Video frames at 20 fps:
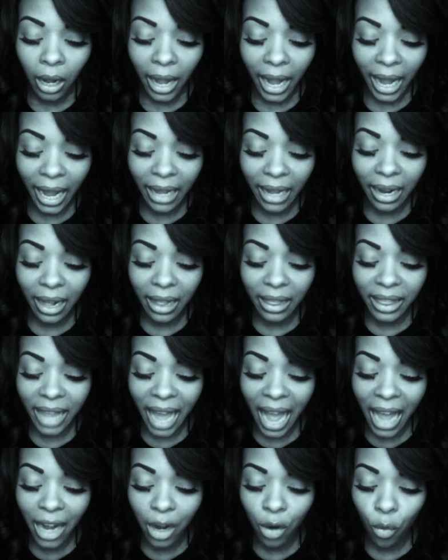and
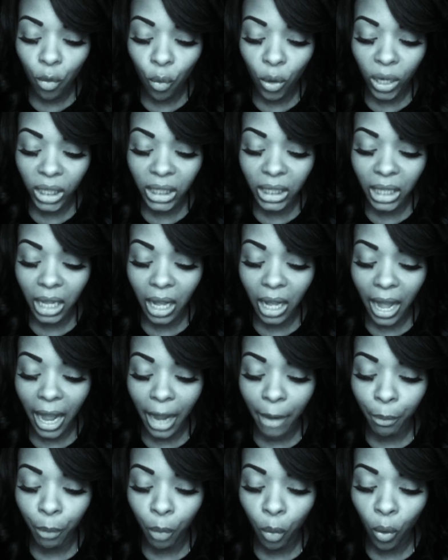that was
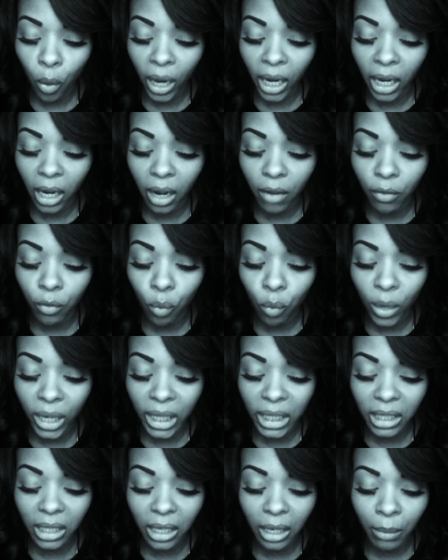a point of
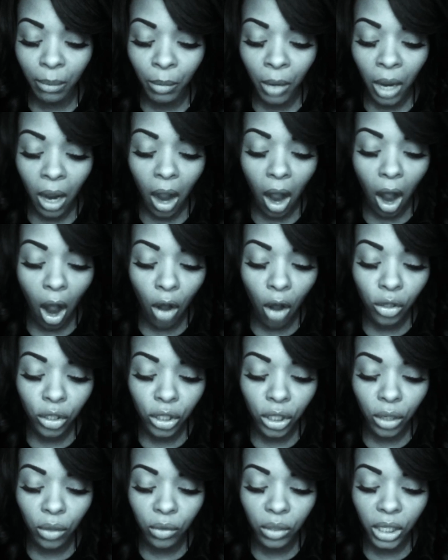wisdom,
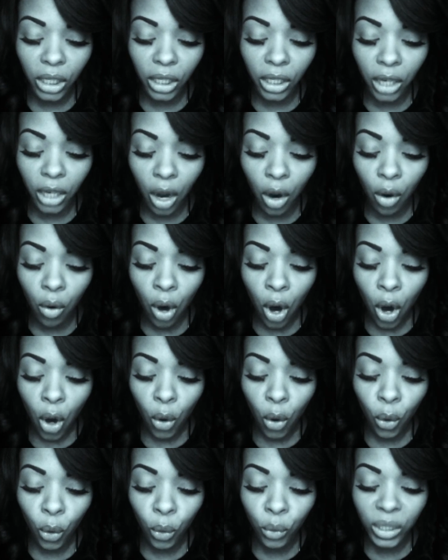also to know
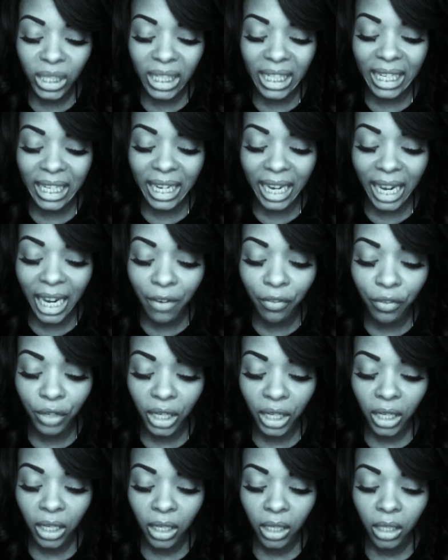whose gift
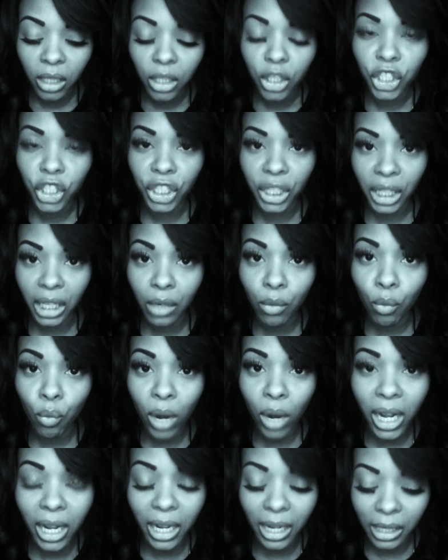she
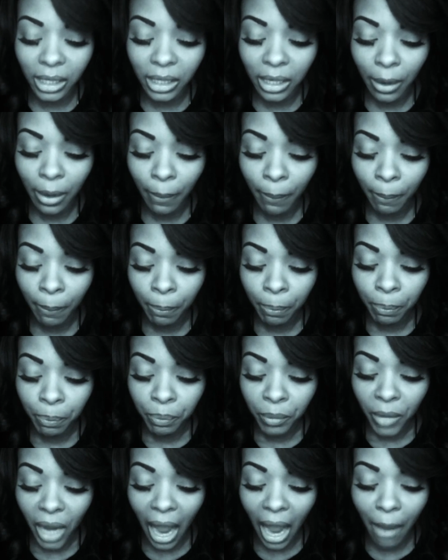was,
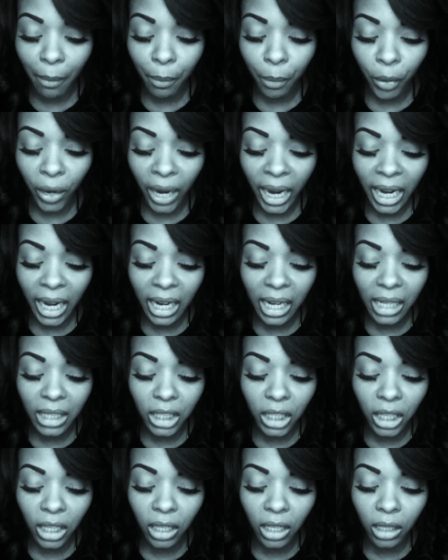I prayed
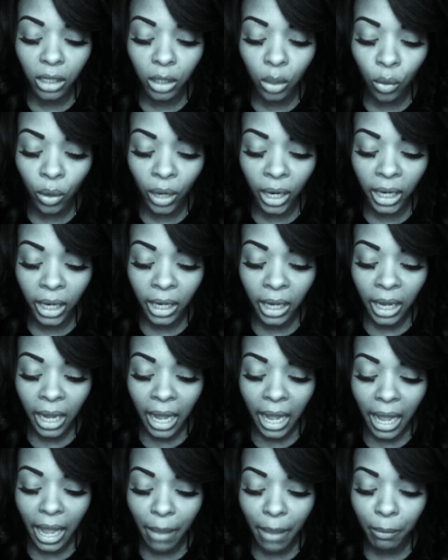unto the Lord,
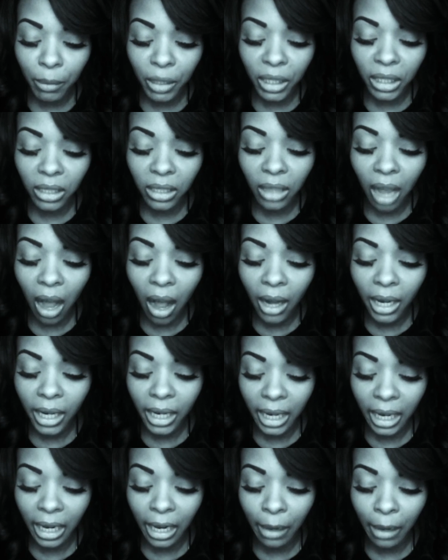and besought
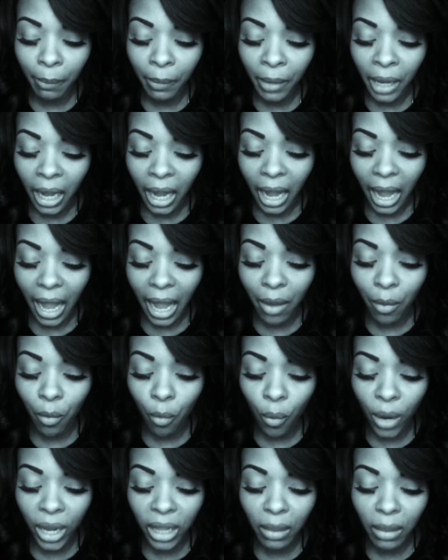him, and
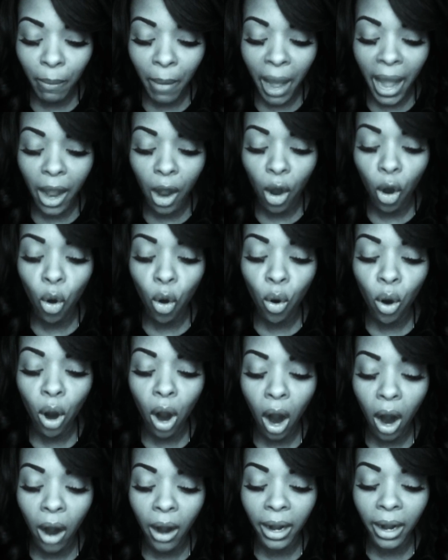with my whole
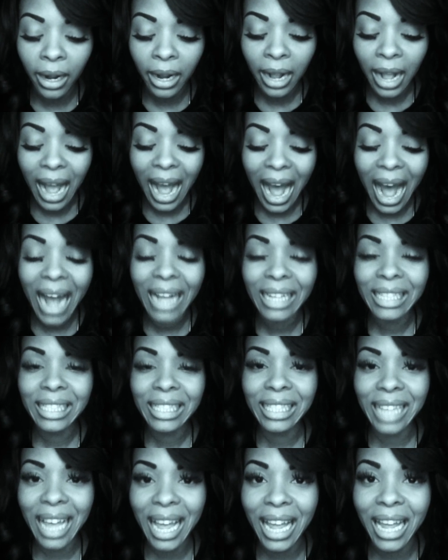heart I
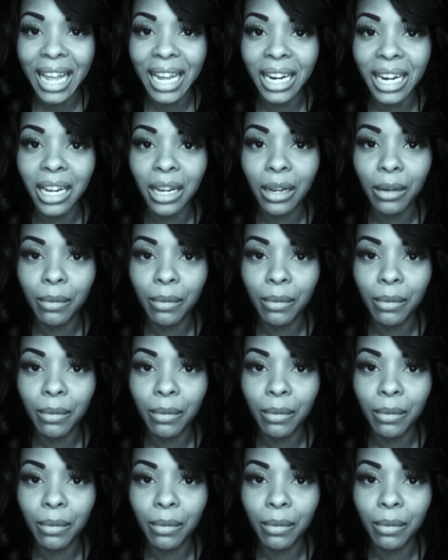said.